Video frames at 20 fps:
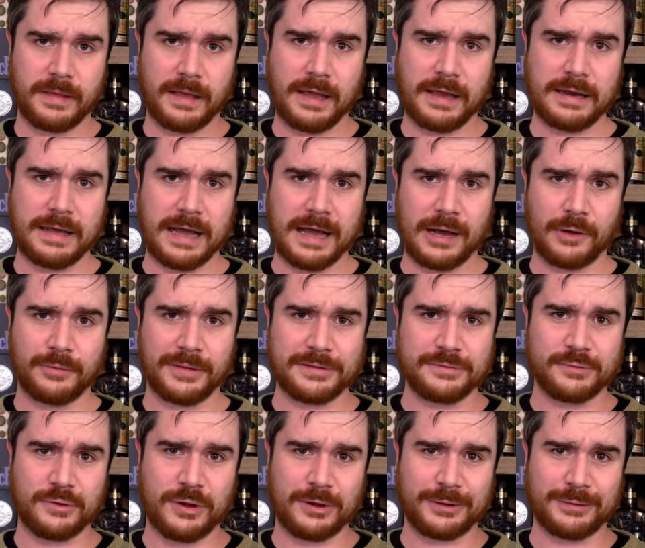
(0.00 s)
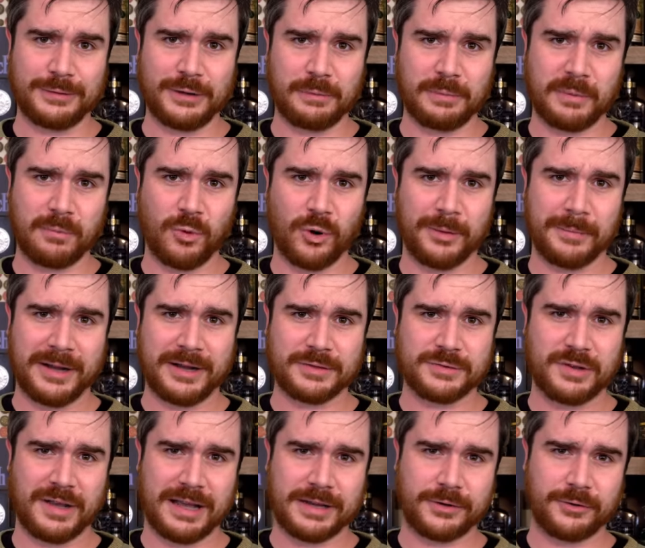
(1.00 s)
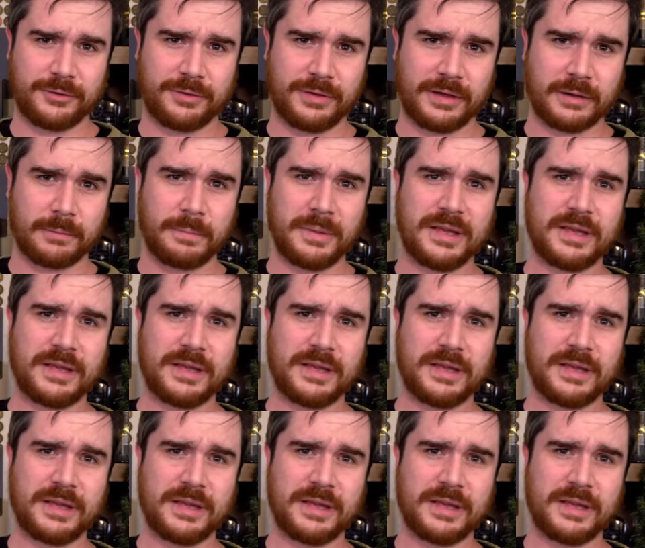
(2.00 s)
Anyhow, let's talk a little bit more about Tiger Thiccc,